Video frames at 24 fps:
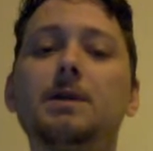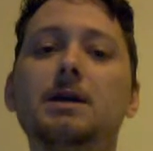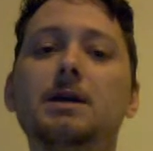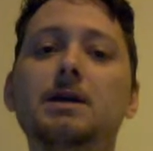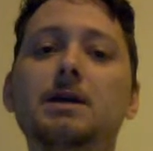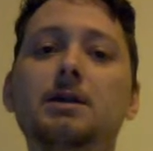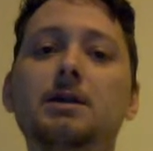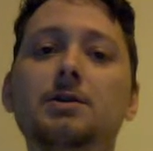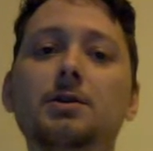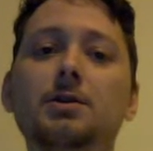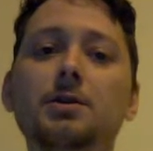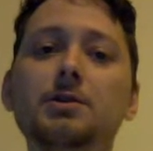
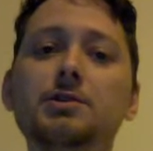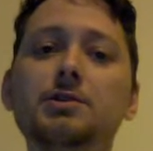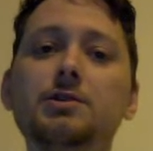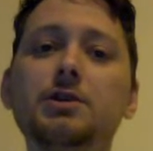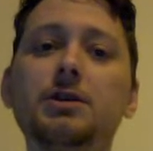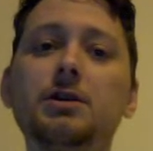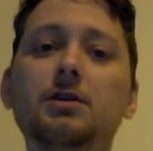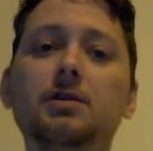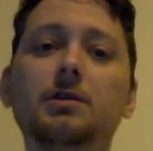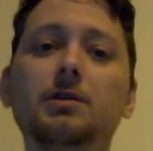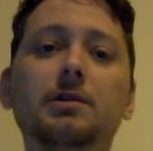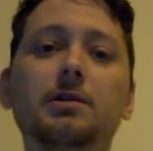
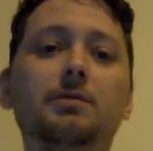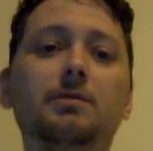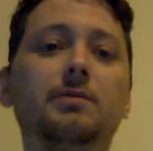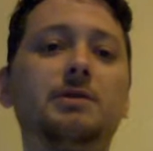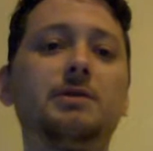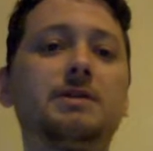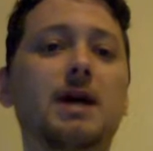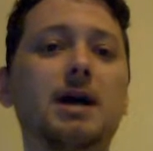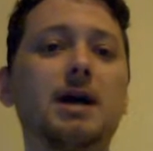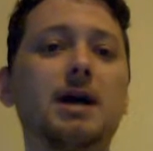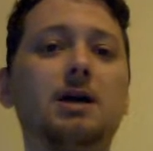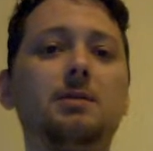Encouraging early
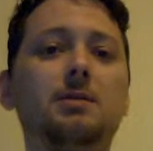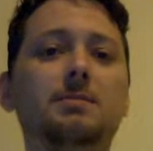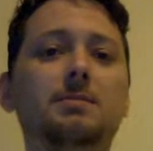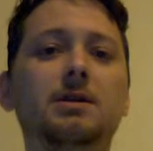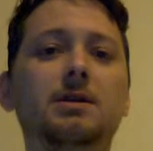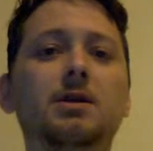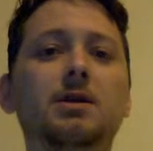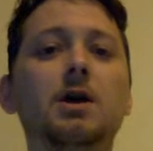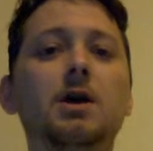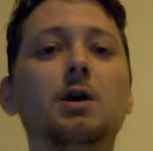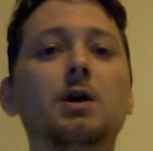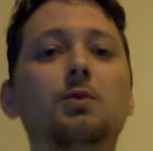
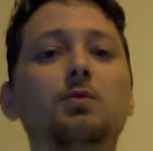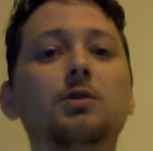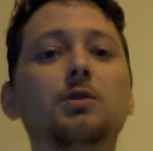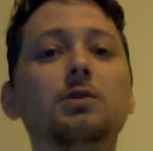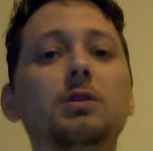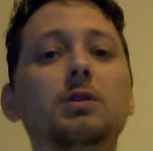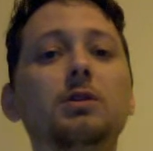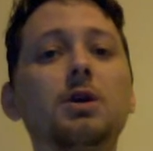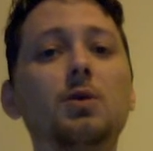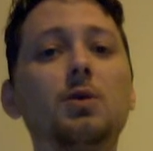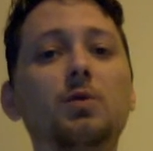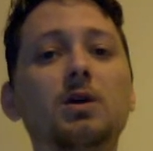retirement
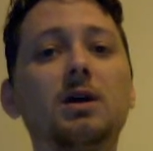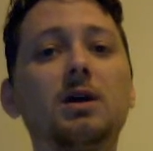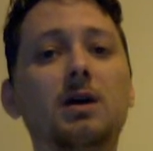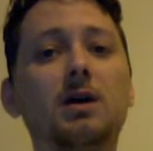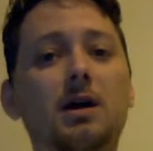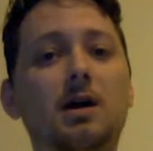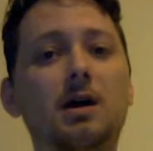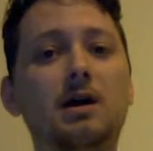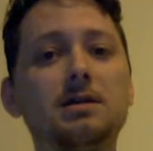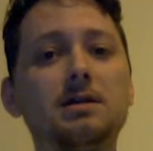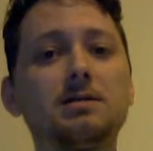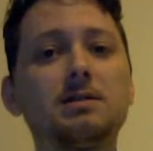will lower
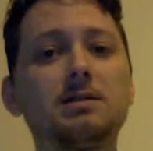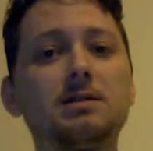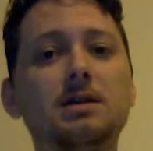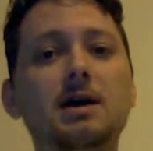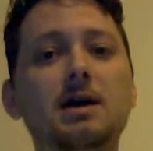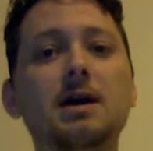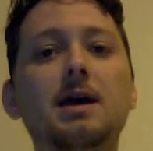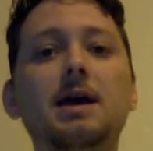costs